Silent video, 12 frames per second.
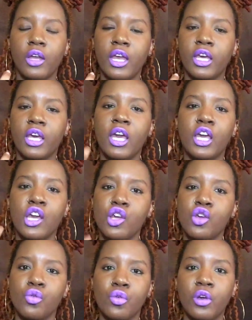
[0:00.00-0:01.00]
and kicking
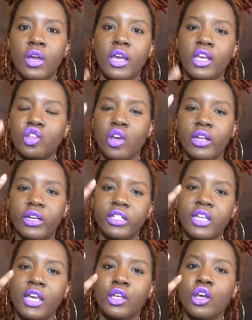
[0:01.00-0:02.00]
you. And he's trying to
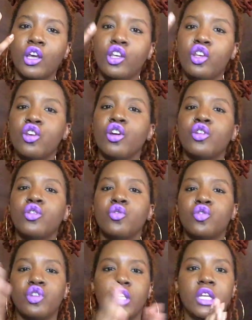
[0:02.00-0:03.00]
take your
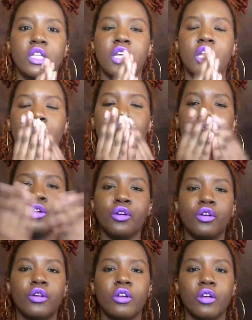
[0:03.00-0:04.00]
nutrients and
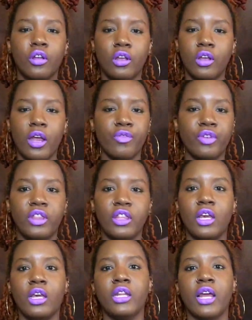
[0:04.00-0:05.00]
your
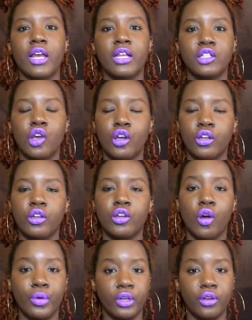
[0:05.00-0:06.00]
everything that's
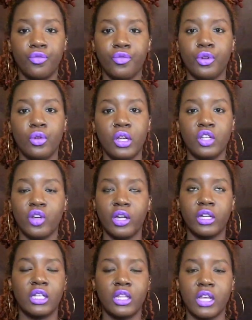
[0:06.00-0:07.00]
going good for you. He's trying
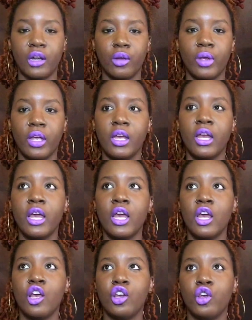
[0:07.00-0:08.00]
to take that away.
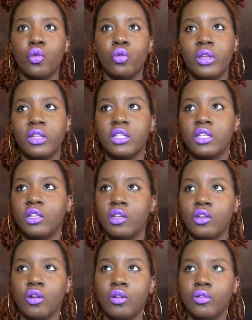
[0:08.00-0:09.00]
You need to,
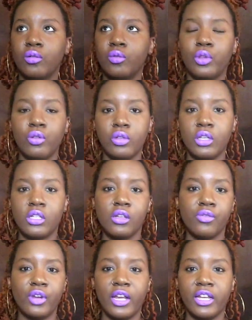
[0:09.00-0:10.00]
you know, when you see
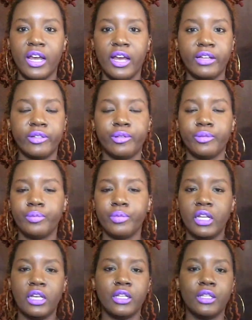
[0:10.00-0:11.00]
stuff like that,
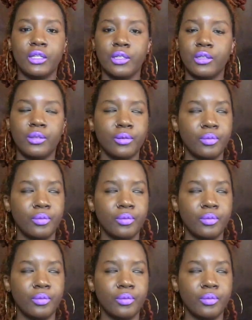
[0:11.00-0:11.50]
please